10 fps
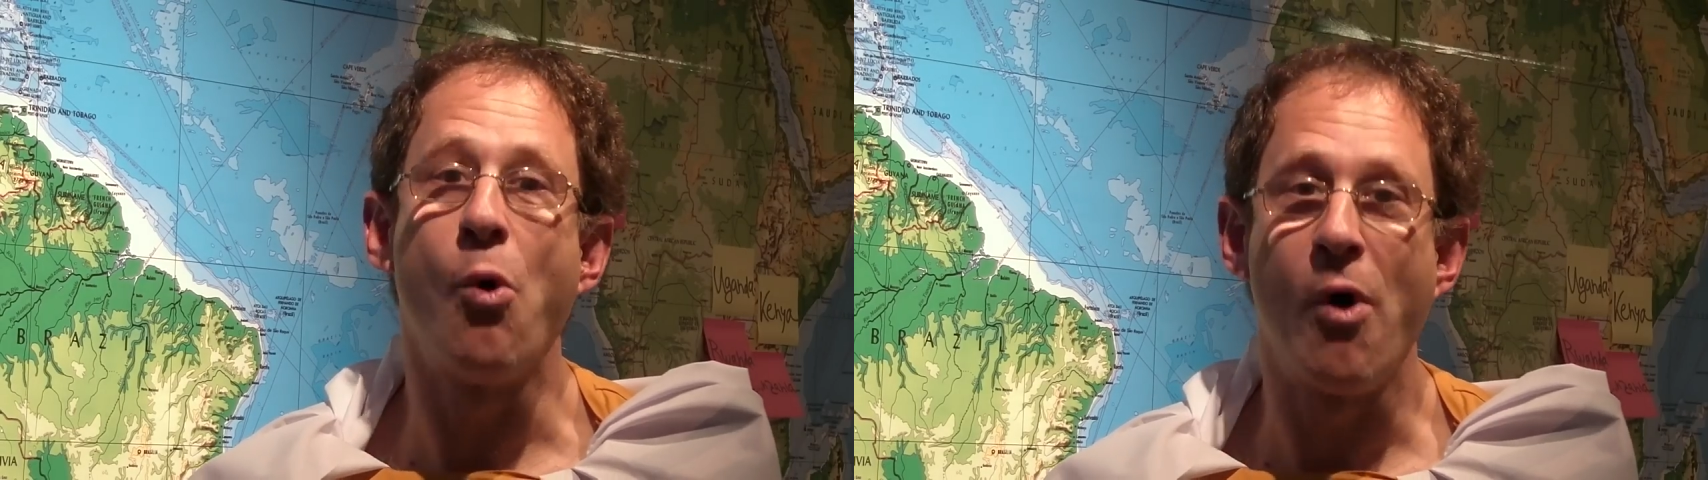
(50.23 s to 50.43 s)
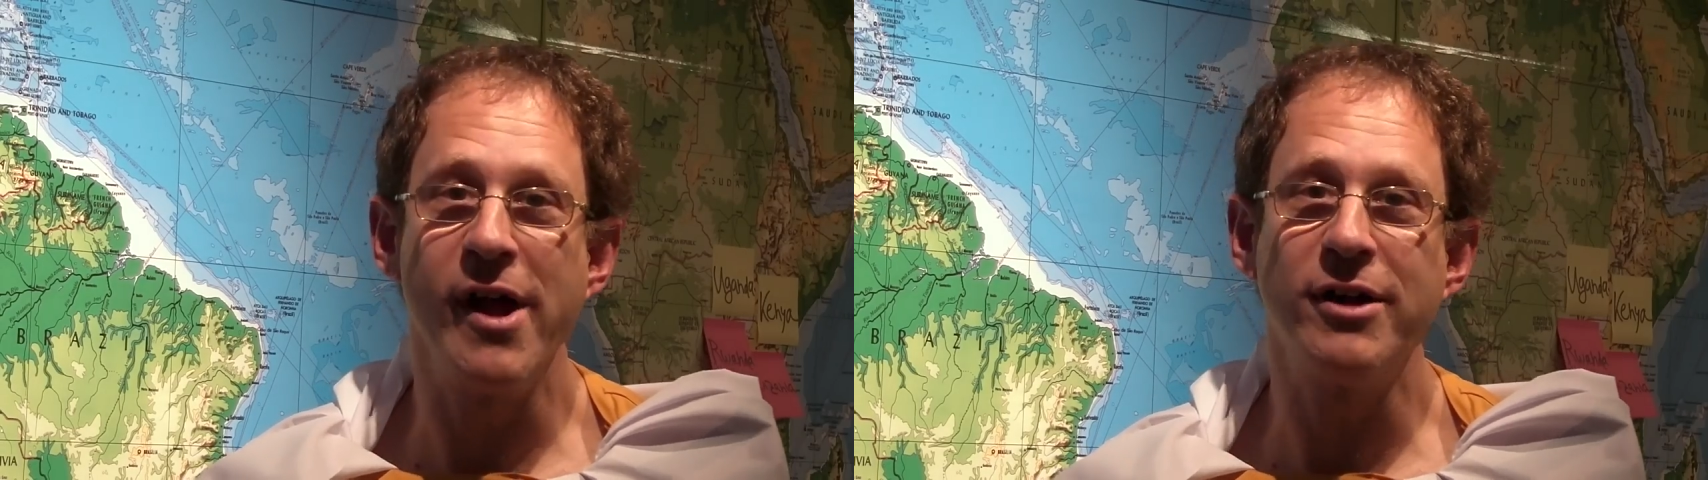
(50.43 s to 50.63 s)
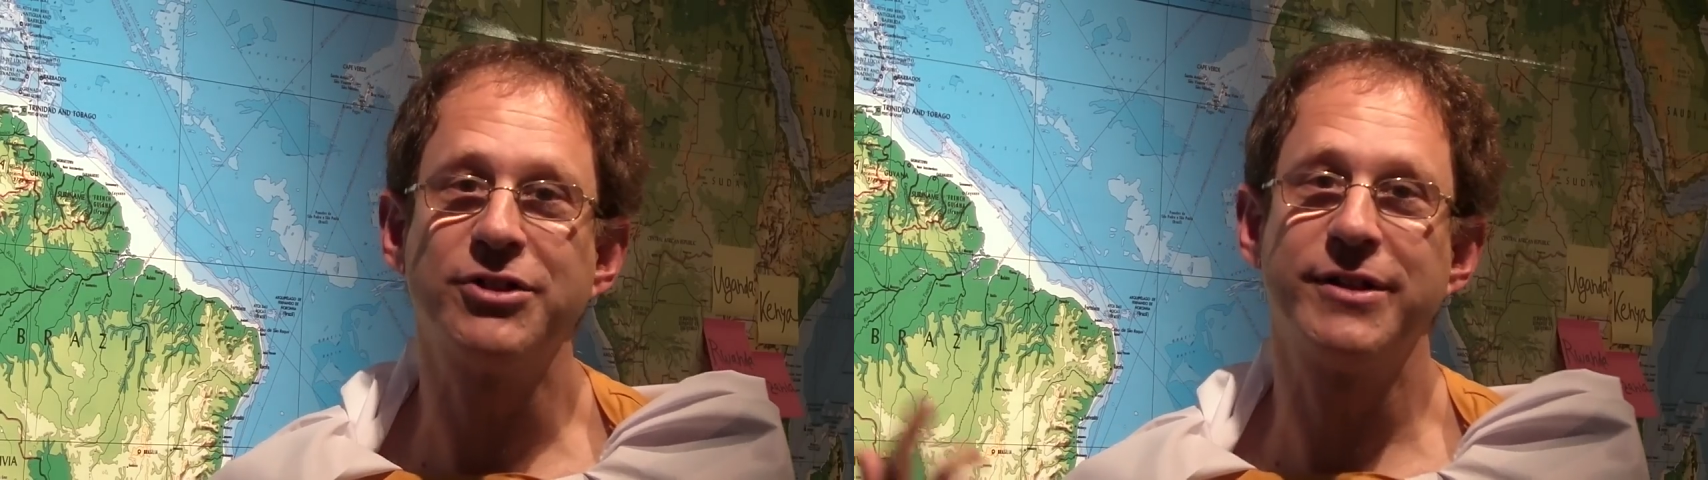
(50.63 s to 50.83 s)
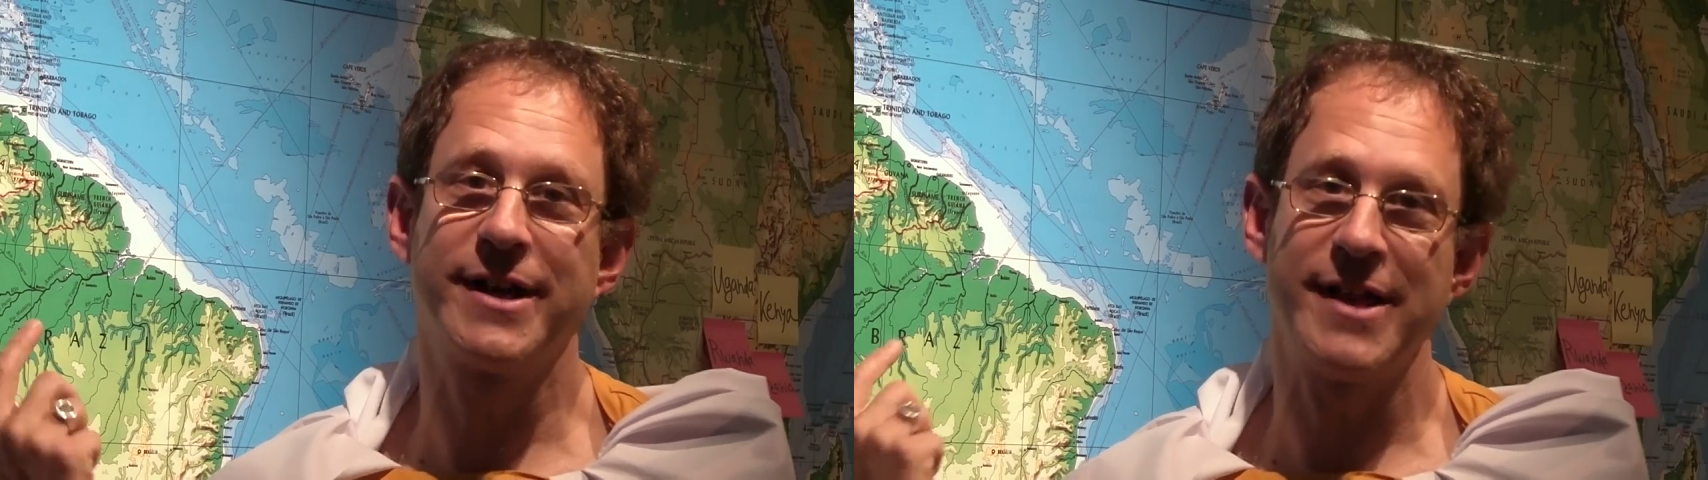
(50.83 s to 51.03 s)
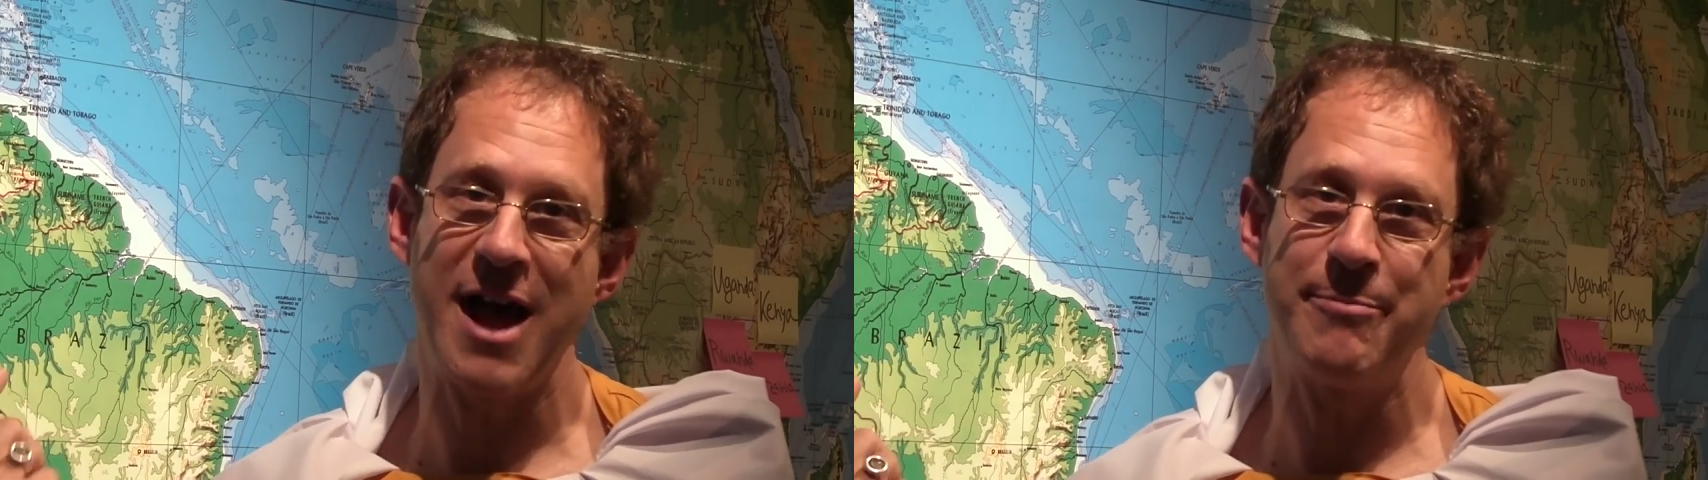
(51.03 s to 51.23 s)
oil to the
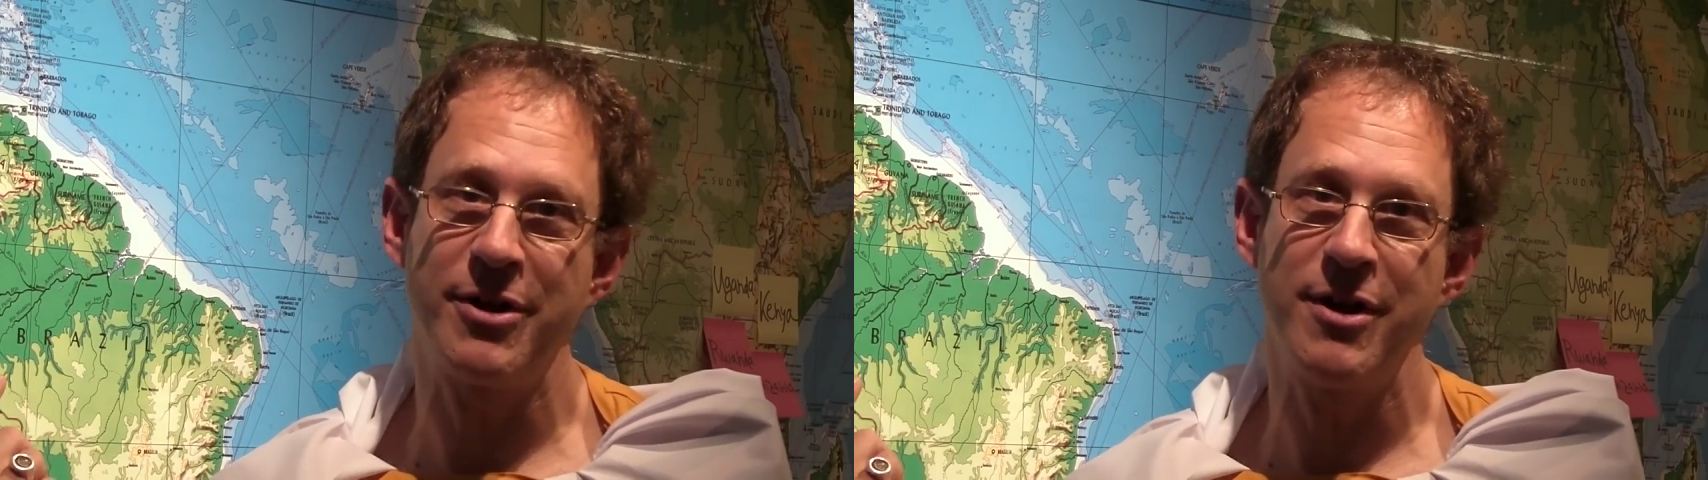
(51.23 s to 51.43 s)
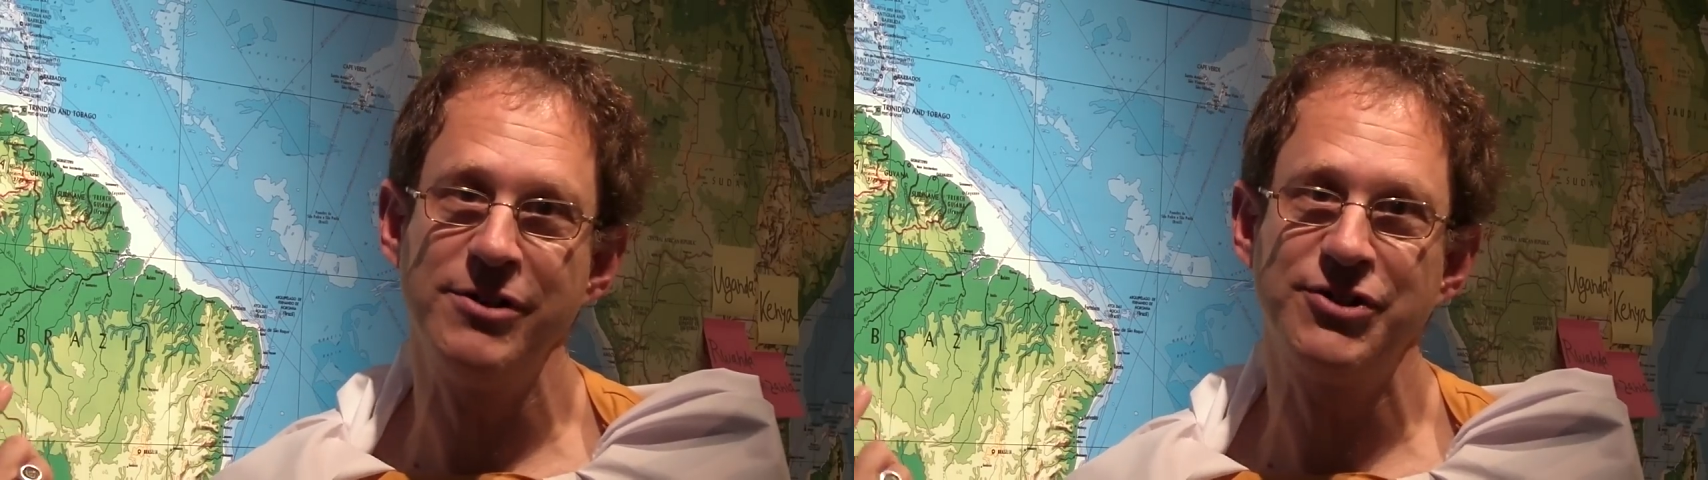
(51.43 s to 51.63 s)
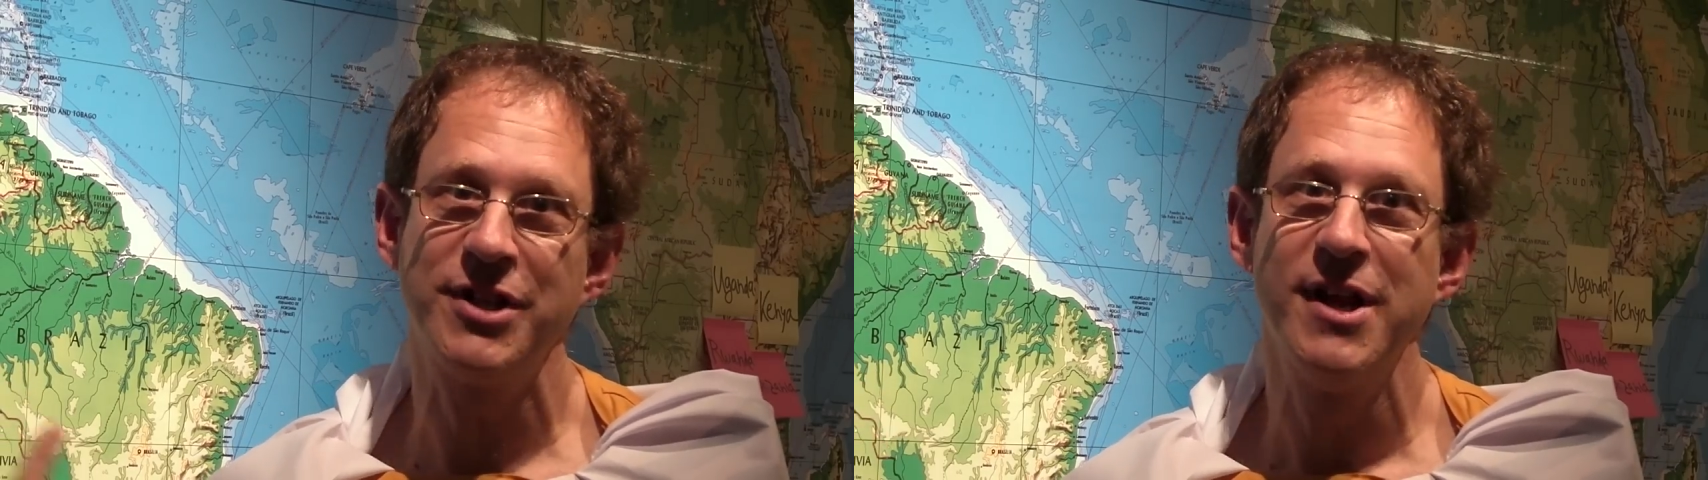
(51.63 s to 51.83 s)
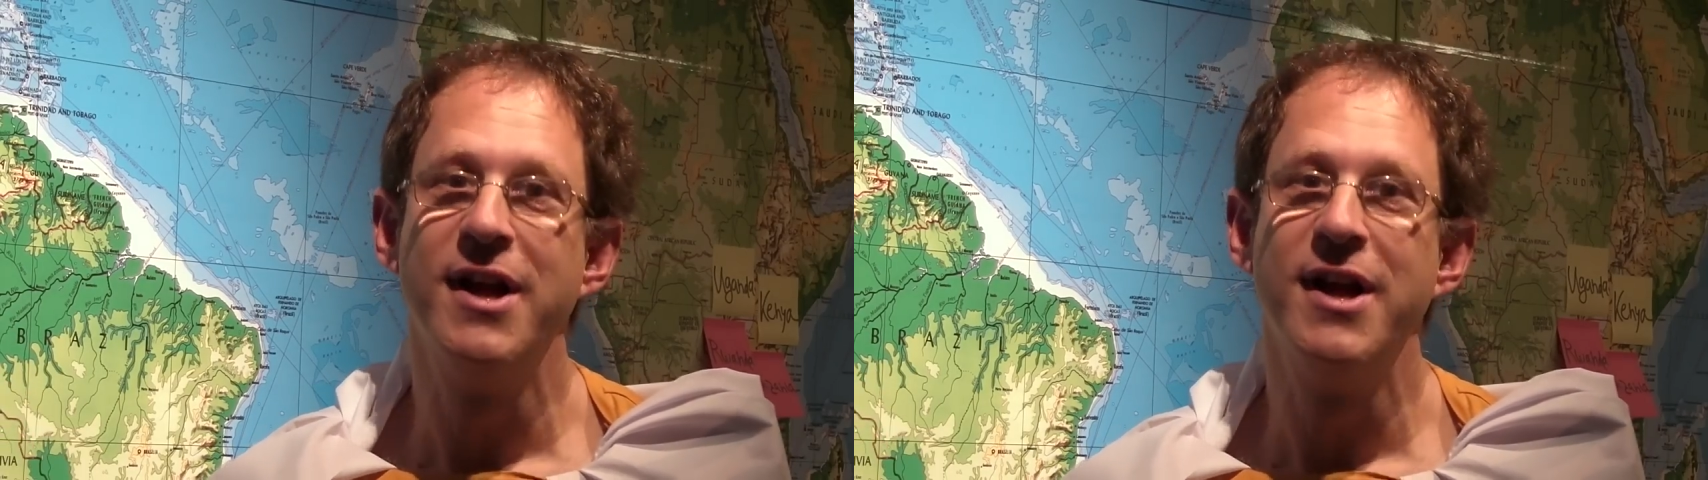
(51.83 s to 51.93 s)
Galápagos?